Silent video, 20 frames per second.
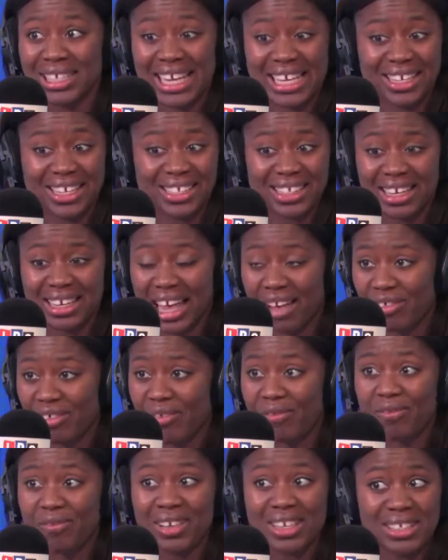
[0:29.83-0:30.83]
It is going to have a
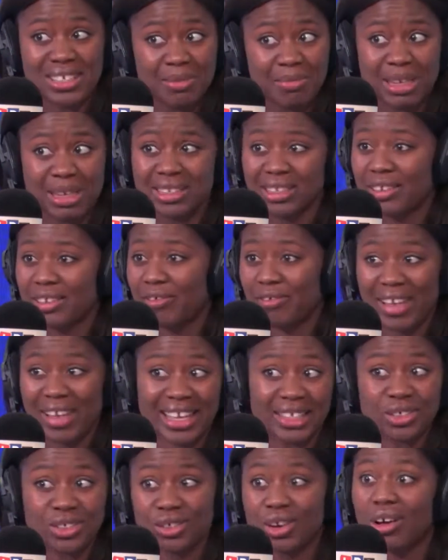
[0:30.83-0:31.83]
fundamental
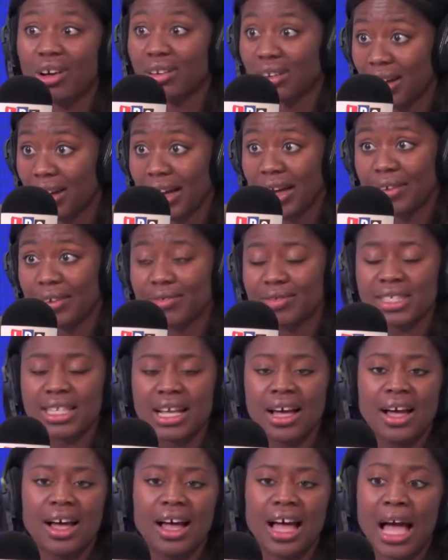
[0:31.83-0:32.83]
effect on our lives
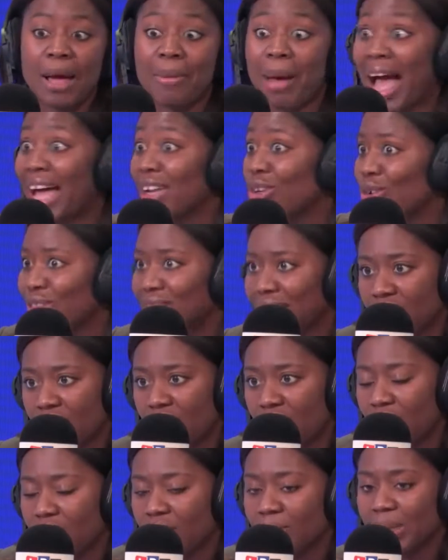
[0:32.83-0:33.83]
and on the
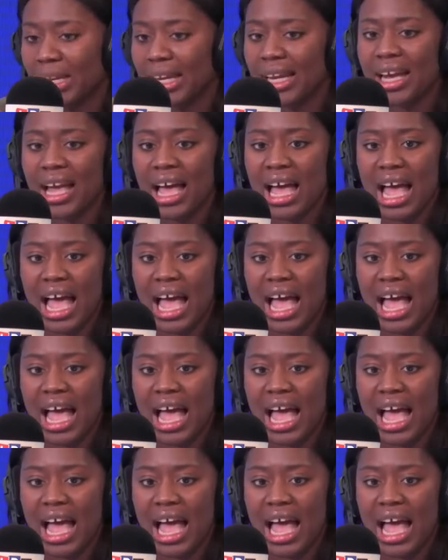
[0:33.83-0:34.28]
economy.